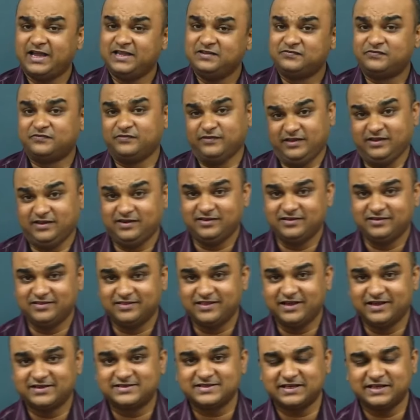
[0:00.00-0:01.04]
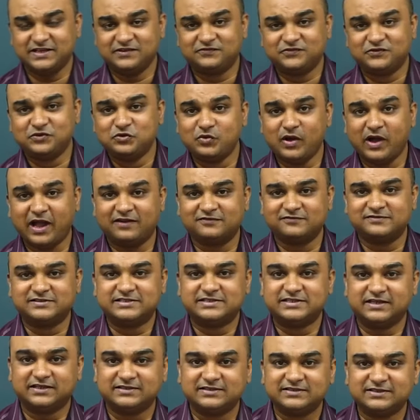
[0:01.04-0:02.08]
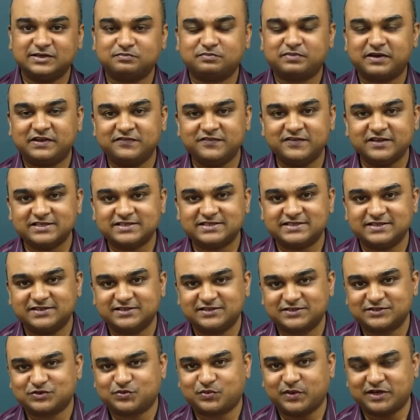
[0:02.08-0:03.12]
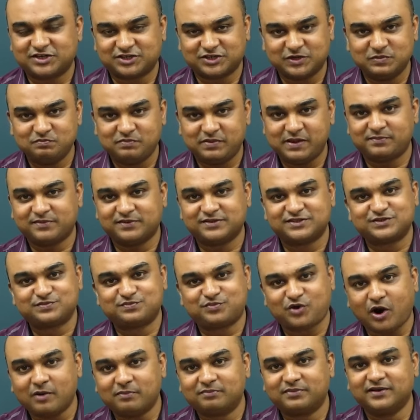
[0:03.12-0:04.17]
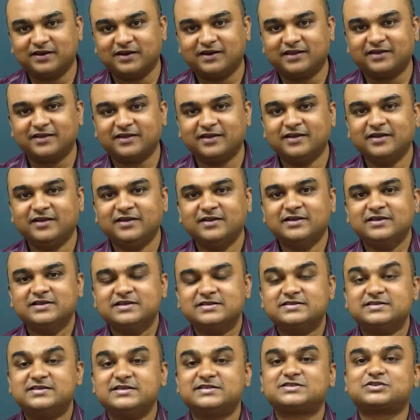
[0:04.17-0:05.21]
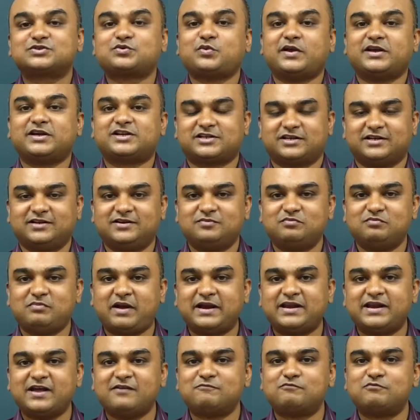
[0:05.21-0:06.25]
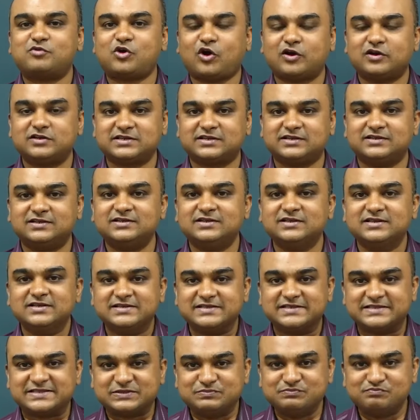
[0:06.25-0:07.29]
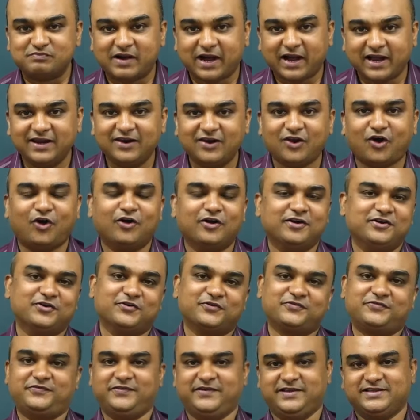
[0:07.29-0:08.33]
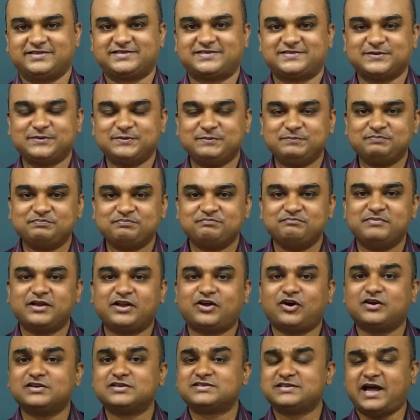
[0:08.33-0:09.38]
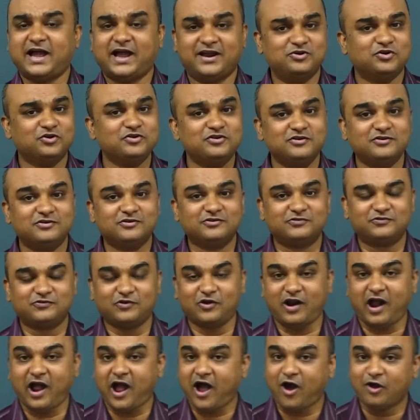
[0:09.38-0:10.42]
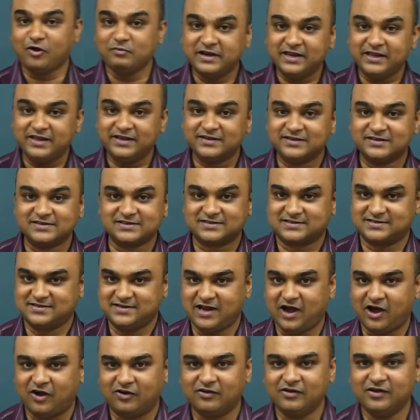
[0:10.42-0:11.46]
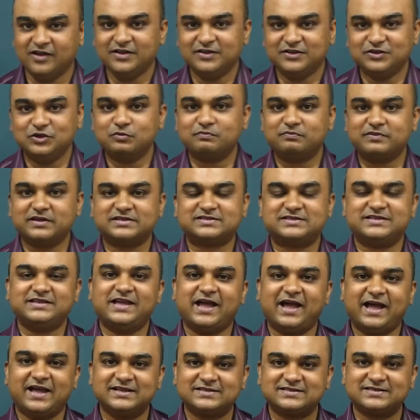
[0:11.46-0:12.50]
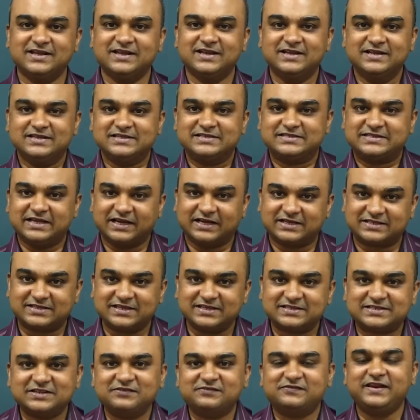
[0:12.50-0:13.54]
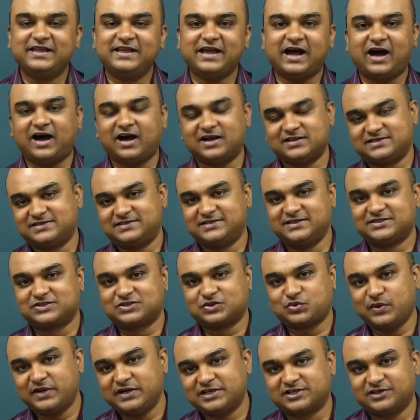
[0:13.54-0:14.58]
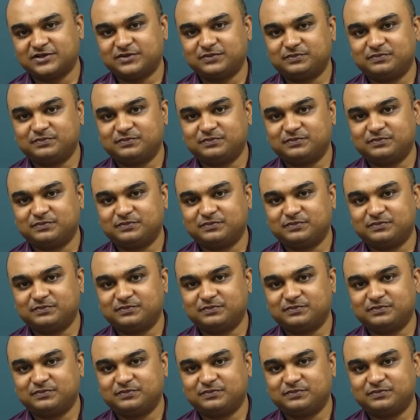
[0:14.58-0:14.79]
feel that if you have done the previous year's question papers properly, this question might have brought a smile on your face. Because I don't know for how many years now U P S C has successively asked this question.